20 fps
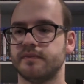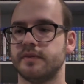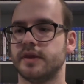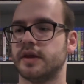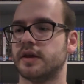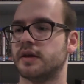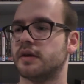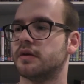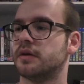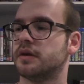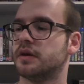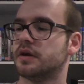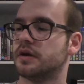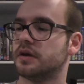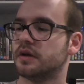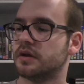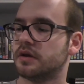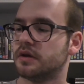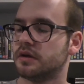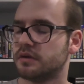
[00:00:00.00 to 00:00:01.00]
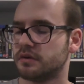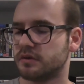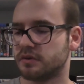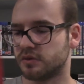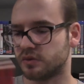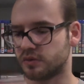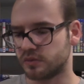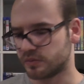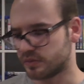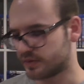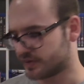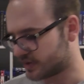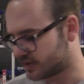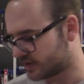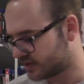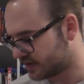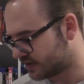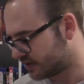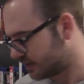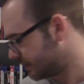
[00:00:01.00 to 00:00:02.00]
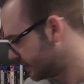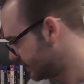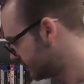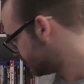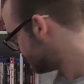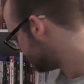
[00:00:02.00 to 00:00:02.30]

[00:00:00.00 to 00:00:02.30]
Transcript: yeah. Or was it 60-page